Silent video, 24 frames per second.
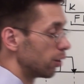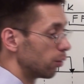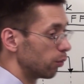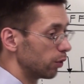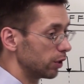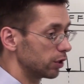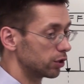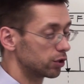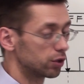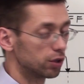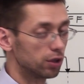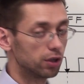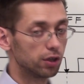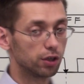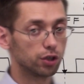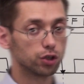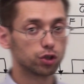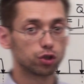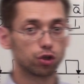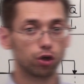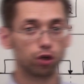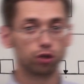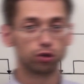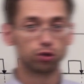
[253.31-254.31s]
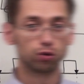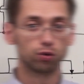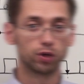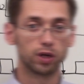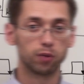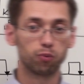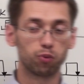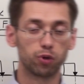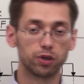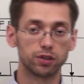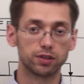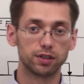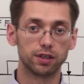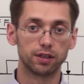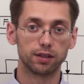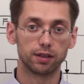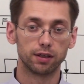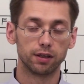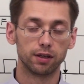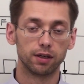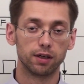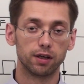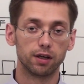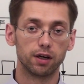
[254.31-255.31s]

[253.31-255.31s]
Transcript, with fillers: which is going to represent